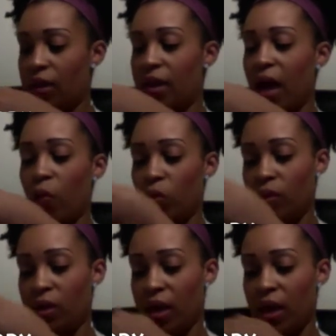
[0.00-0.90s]
that would
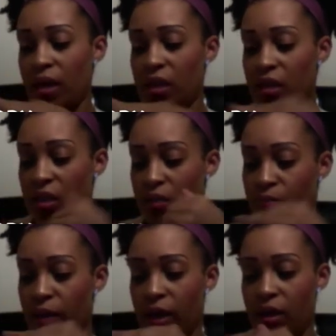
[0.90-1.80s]
be the case.
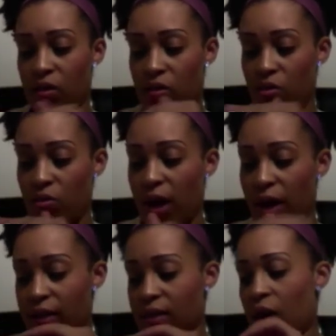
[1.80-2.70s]
But you
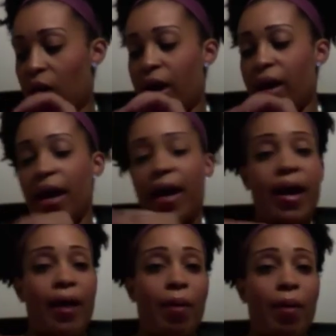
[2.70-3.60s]
guys, I
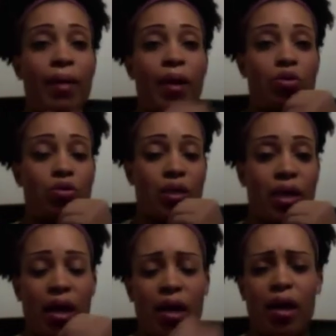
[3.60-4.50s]
am about to get,